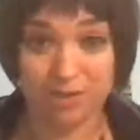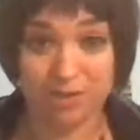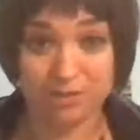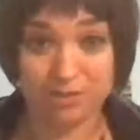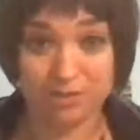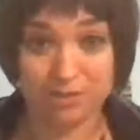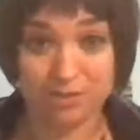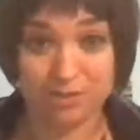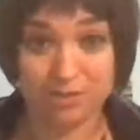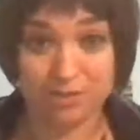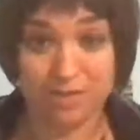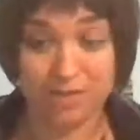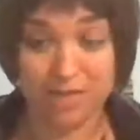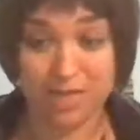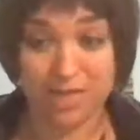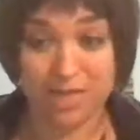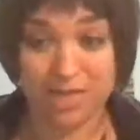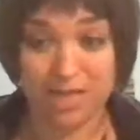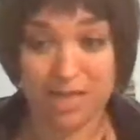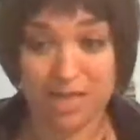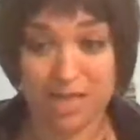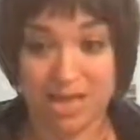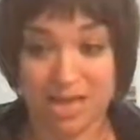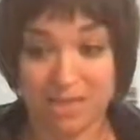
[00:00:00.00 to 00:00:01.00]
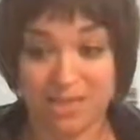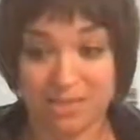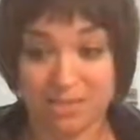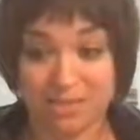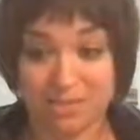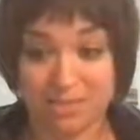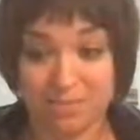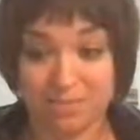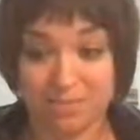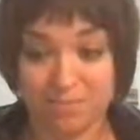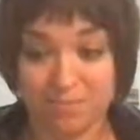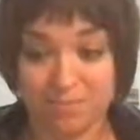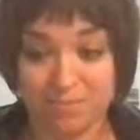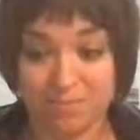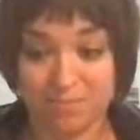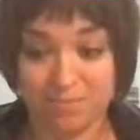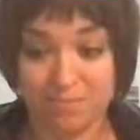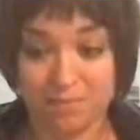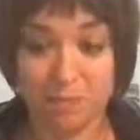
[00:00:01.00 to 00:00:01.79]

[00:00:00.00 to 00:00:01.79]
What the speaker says: writers that